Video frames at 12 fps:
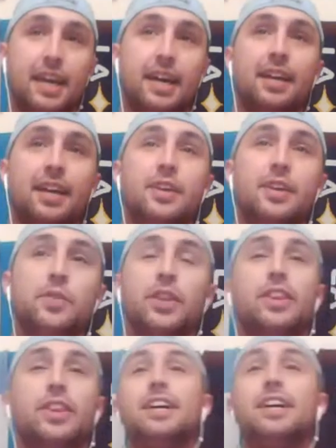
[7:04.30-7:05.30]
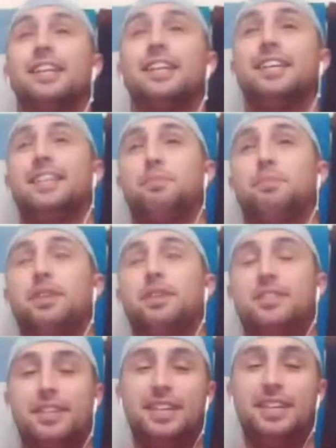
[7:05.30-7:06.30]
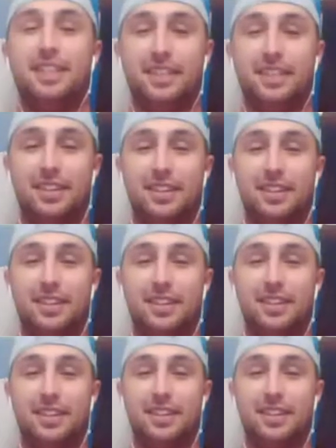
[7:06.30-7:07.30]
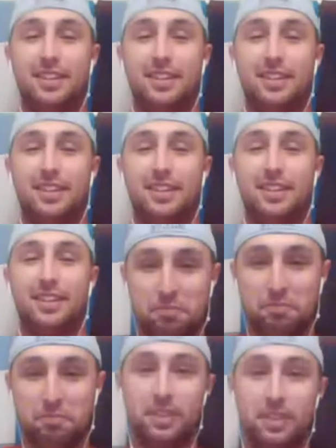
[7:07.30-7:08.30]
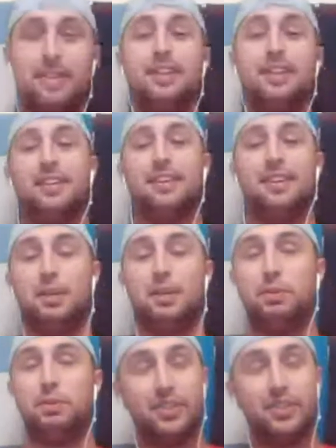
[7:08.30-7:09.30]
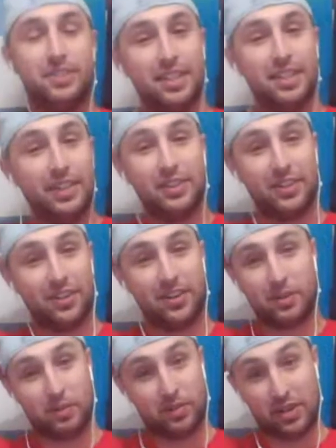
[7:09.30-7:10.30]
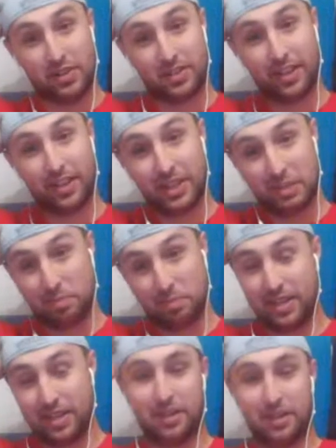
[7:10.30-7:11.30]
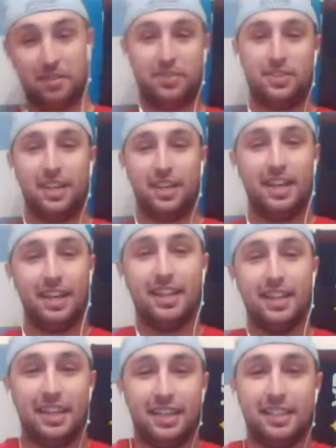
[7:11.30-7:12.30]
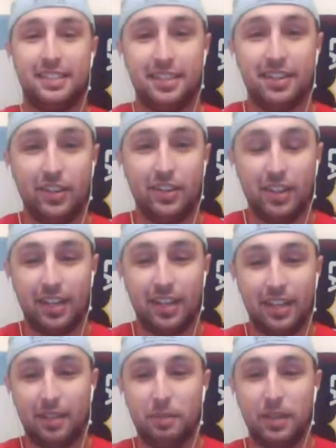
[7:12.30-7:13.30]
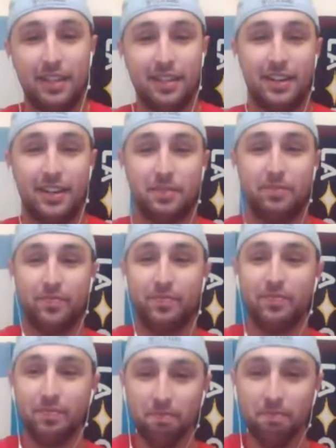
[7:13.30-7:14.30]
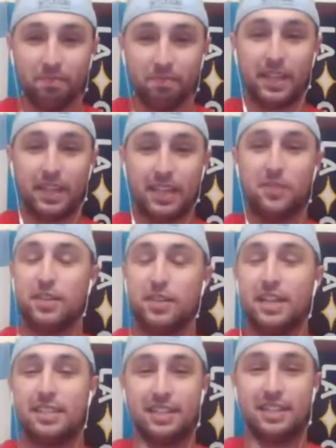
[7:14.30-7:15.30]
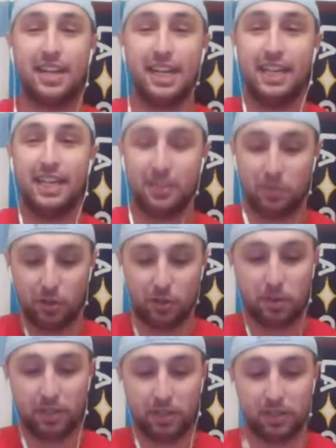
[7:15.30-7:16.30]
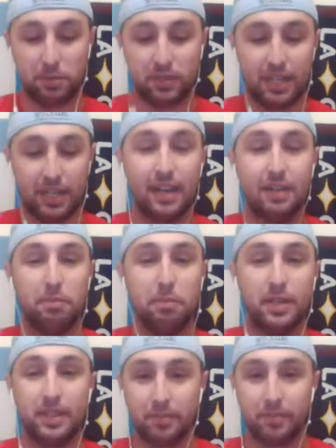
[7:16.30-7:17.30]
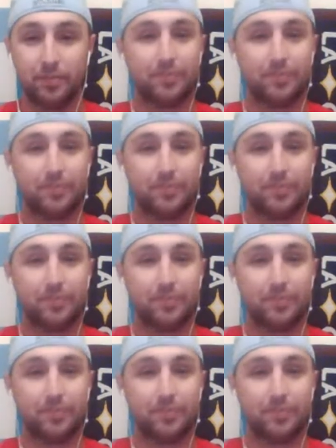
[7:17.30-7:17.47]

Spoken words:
Yeah, you would have thought, especially they're still in third, barely, but they're still in third. They're still in the playoffs. They're, like you said, sliding at the worst possible time, but